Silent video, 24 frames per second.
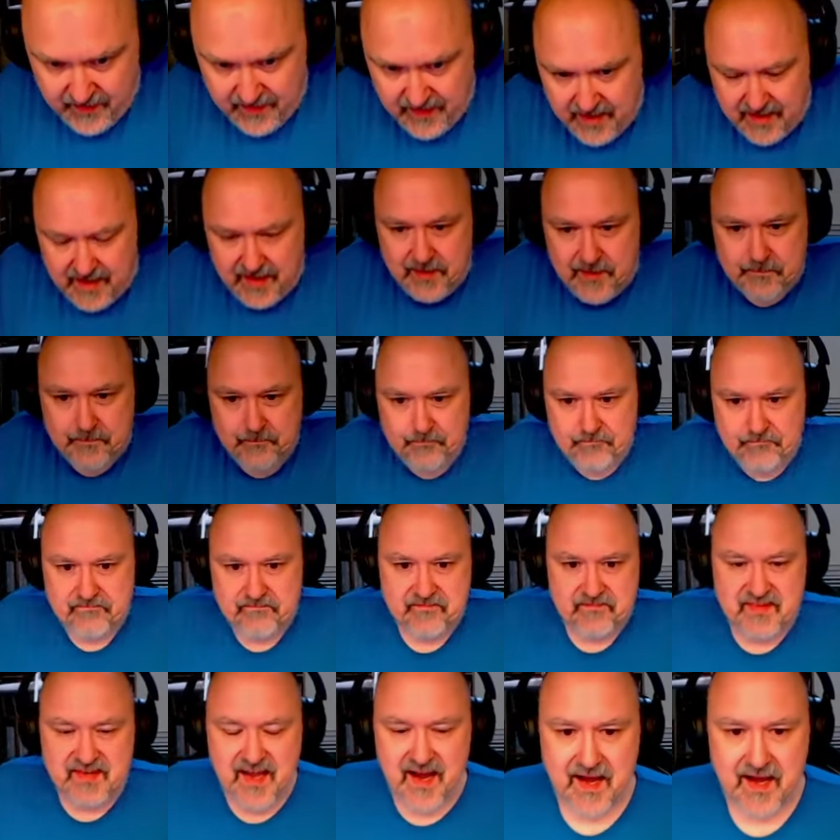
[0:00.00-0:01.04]
Um,
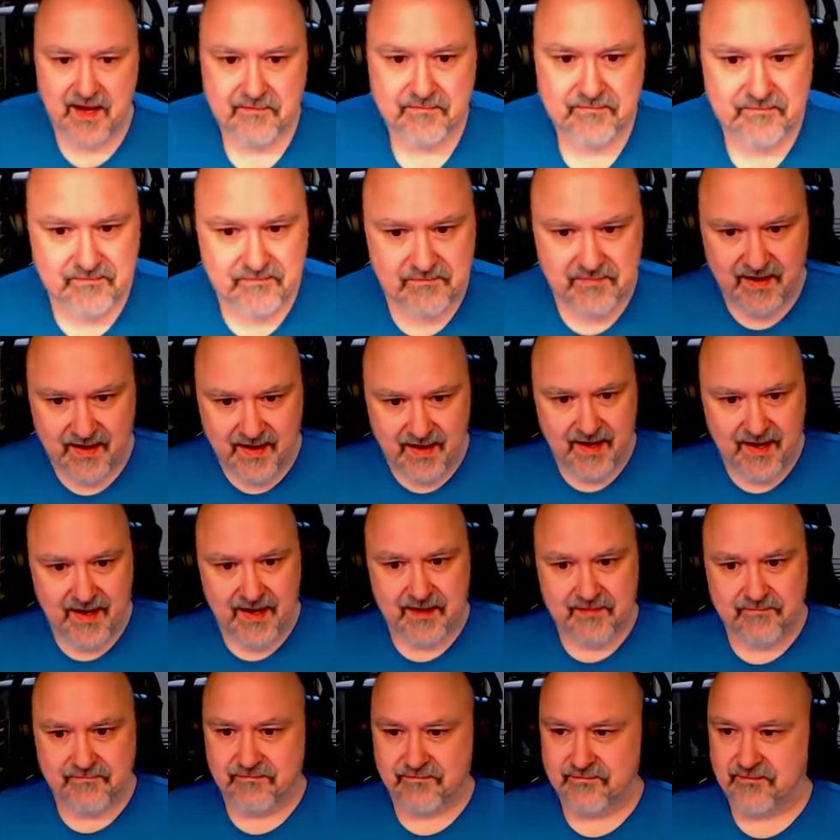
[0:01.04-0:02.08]
yeah,
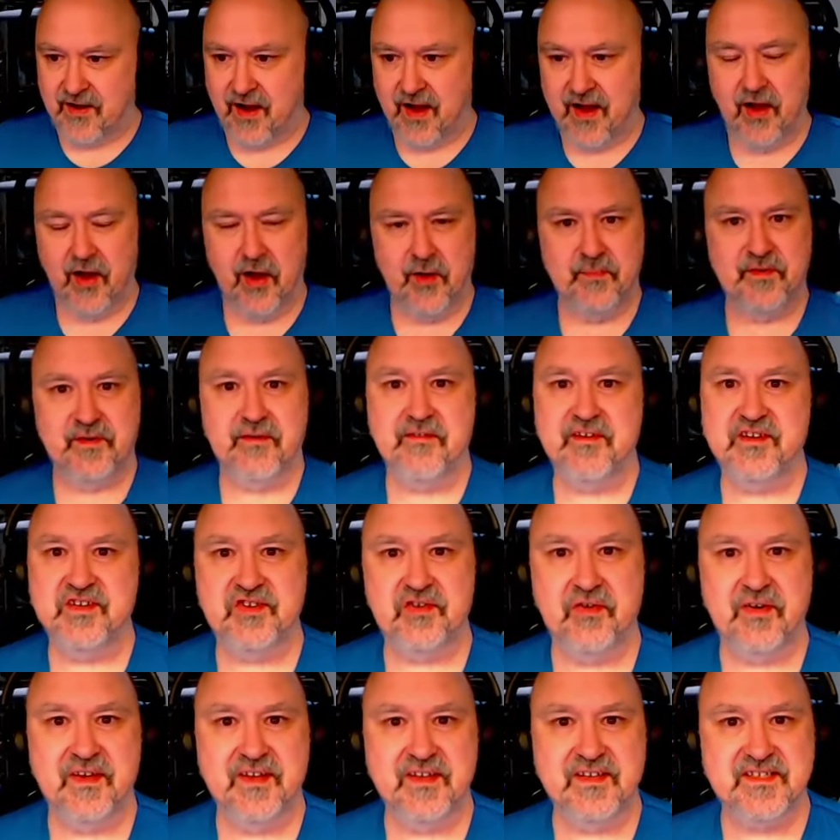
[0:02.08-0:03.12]
uh, I hope you're
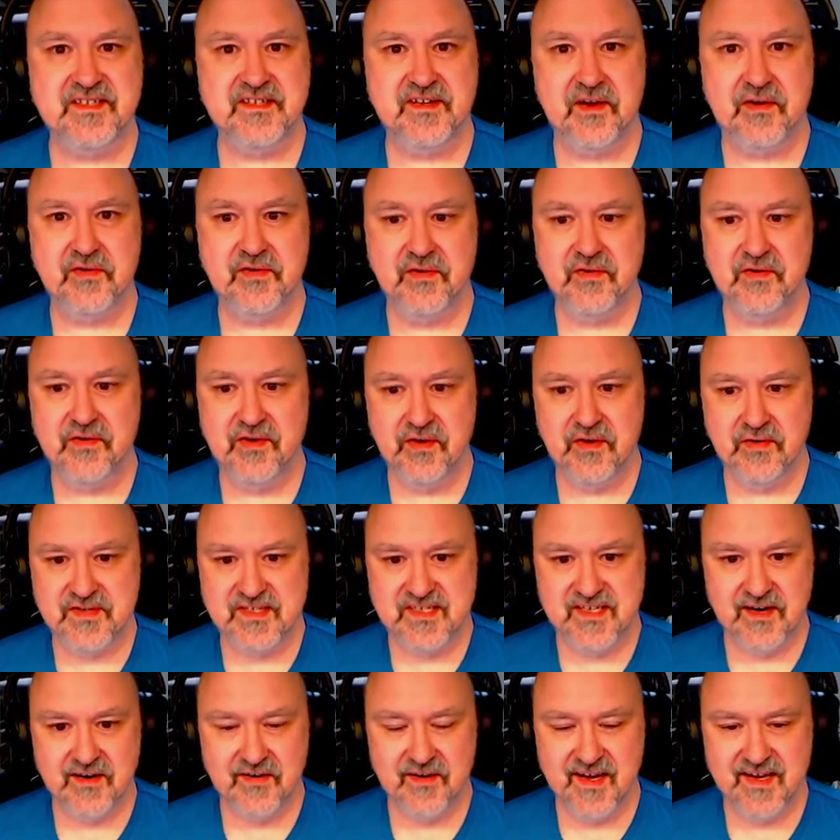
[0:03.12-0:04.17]
enjoying the Sudoku U
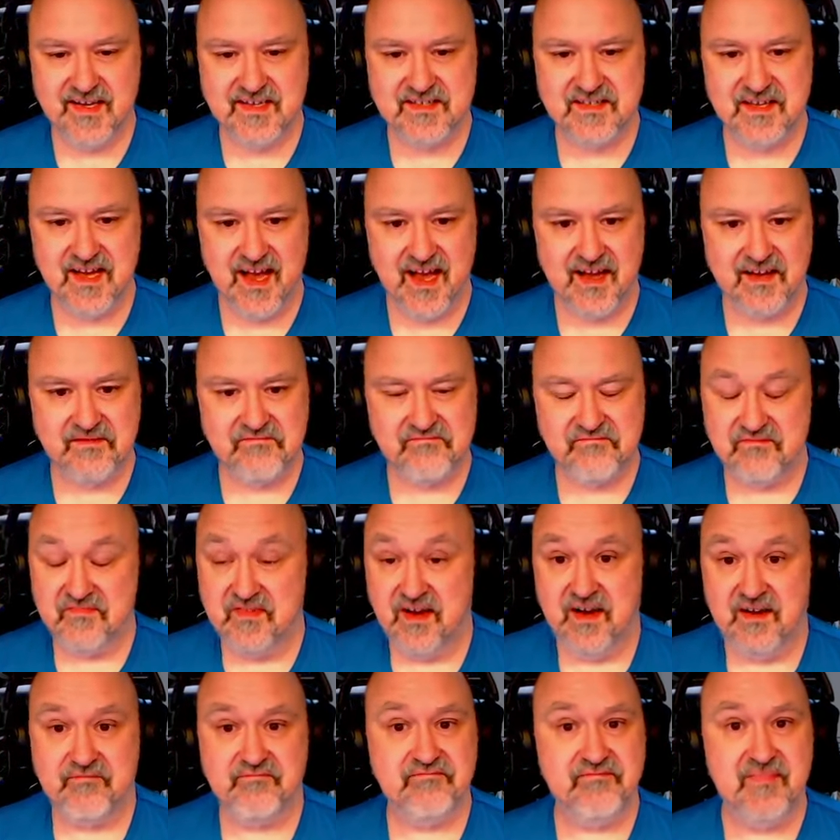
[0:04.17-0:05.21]
series, and
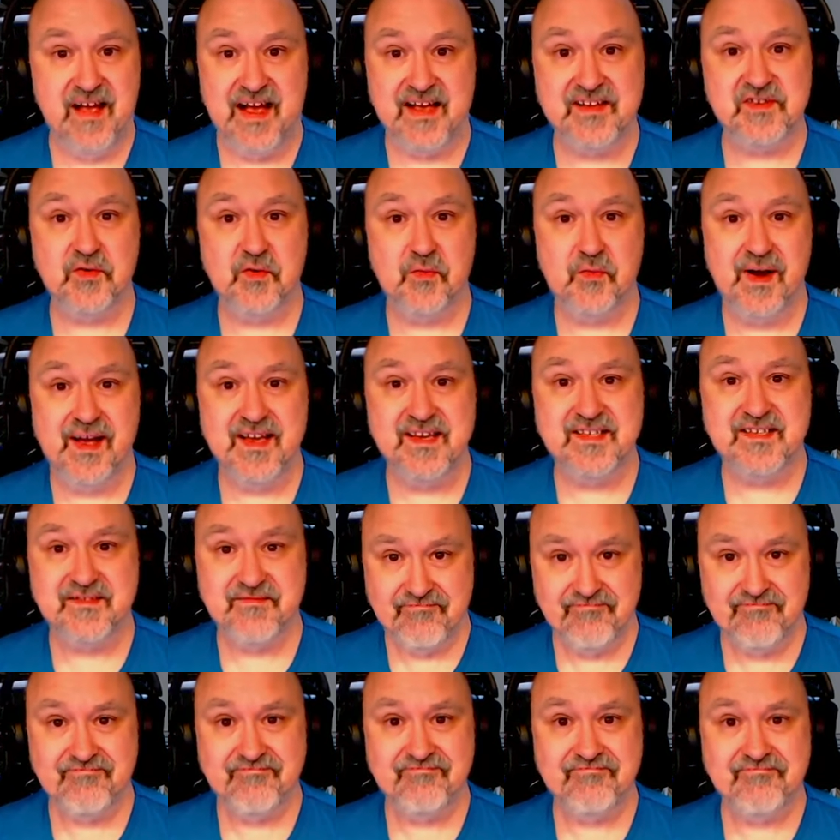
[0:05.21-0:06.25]
uh, as always,
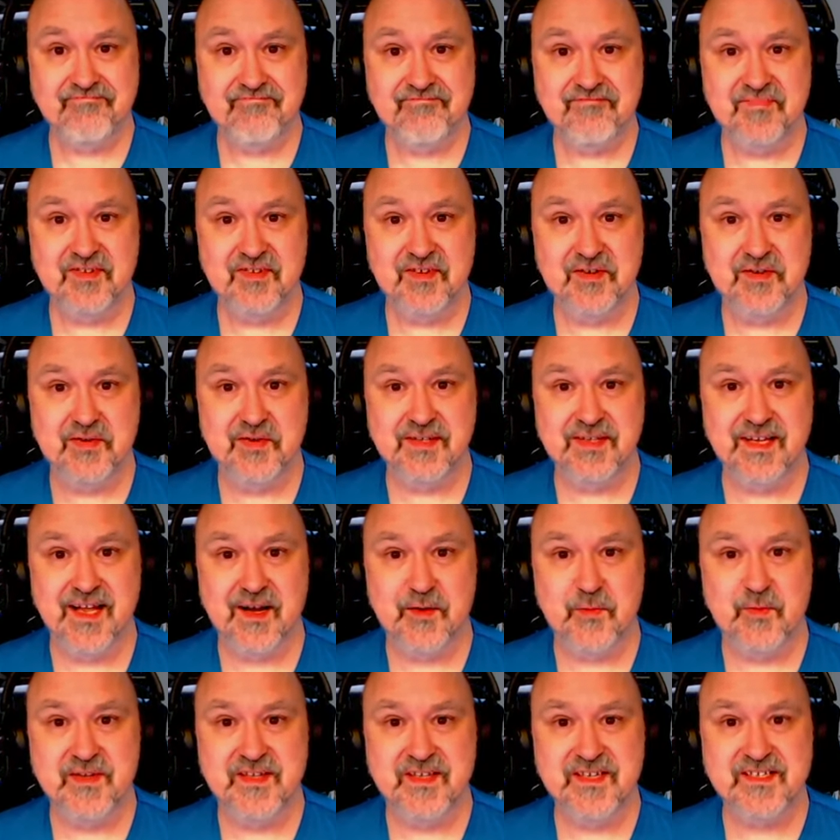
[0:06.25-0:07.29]
good
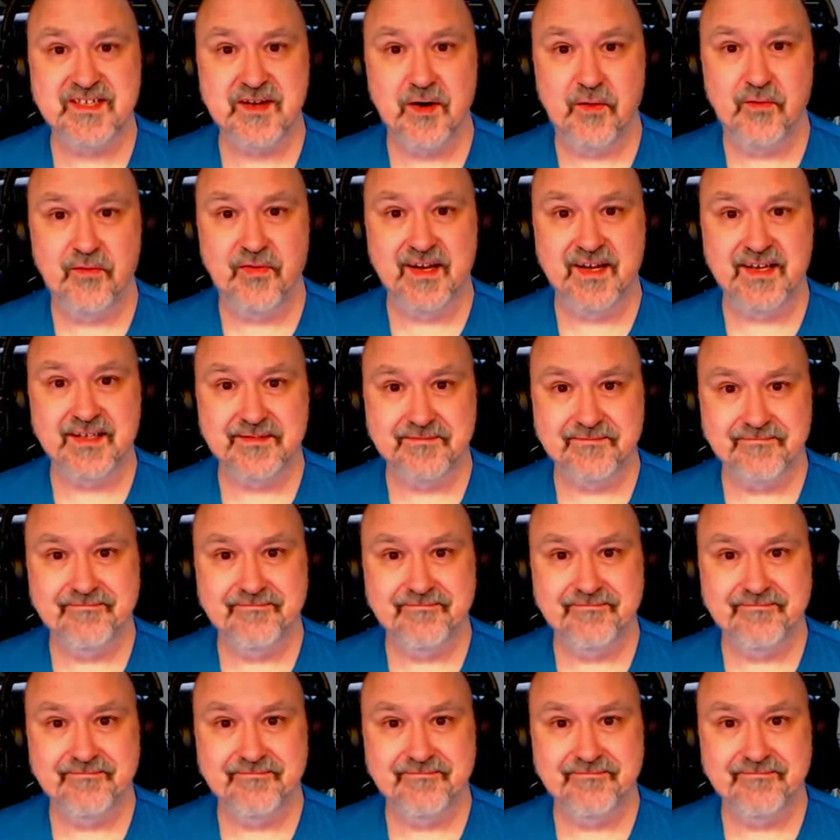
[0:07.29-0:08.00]
luck with your solving.